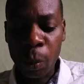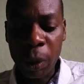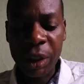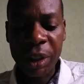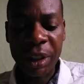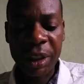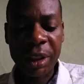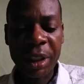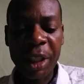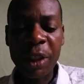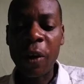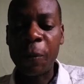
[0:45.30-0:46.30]
which is
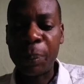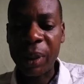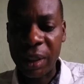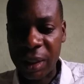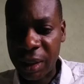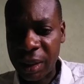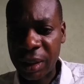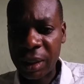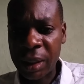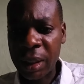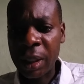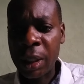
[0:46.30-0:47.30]
king of
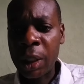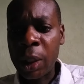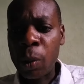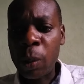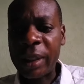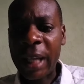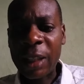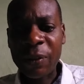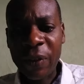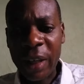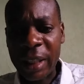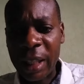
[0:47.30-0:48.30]
peace, without
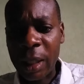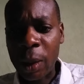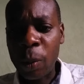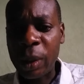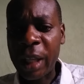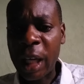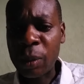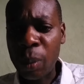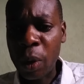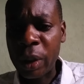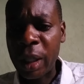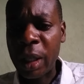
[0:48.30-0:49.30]
father, without
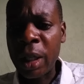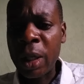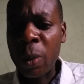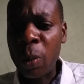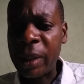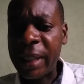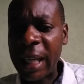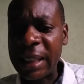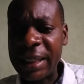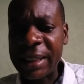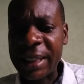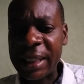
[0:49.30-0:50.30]
mother, without
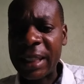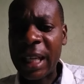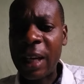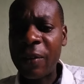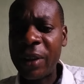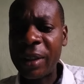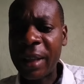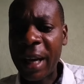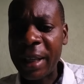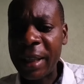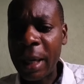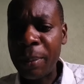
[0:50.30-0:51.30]
descent, having
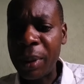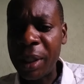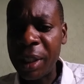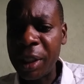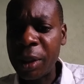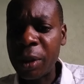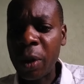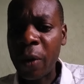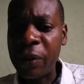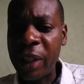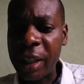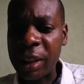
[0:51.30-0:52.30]
neither beginning
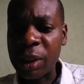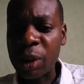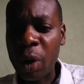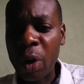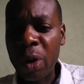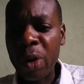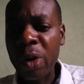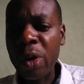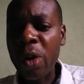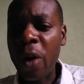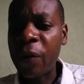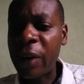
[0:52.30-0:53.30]
of days nor
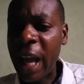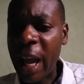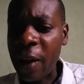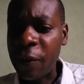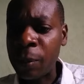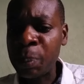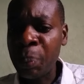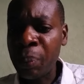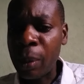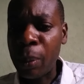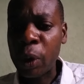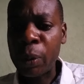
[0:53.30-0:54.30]
of life,
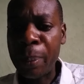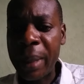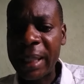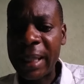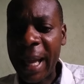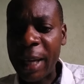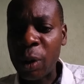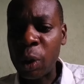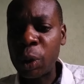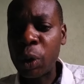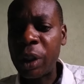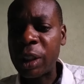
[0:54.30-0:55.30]
but made like
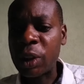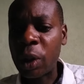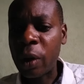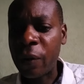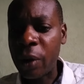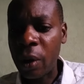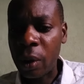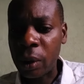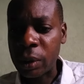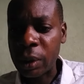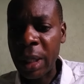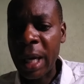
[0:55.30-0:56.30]
unto the Son of
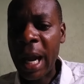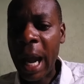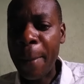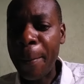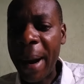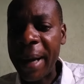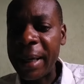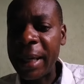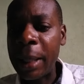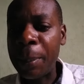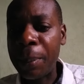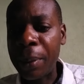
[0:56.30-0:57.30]
God,
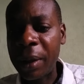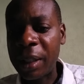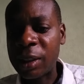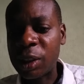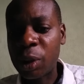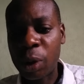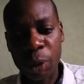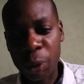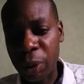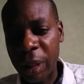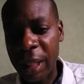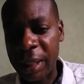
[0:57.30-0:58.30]
abided a prince
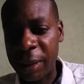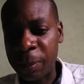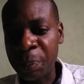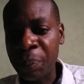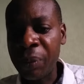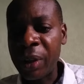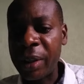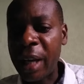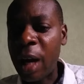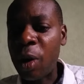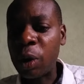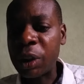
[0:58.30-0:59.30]
continually.
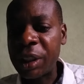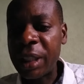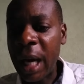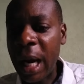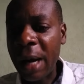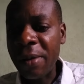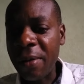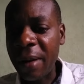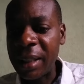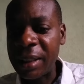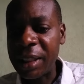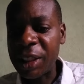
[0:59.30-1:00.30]
Now consider how
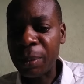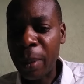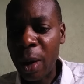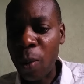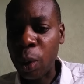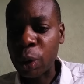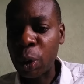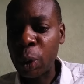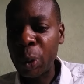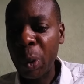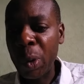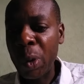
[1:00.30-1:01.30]
great this man was
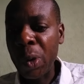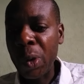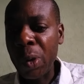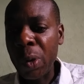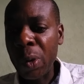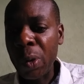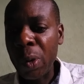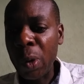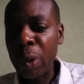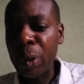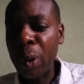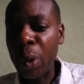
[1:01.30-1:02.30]
unto,
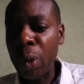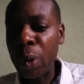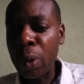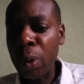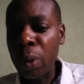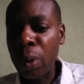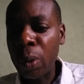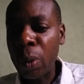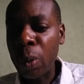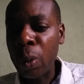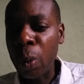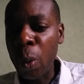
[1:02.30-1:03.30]
unto
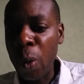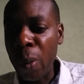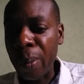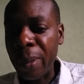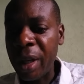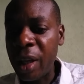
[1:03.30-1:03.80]
whom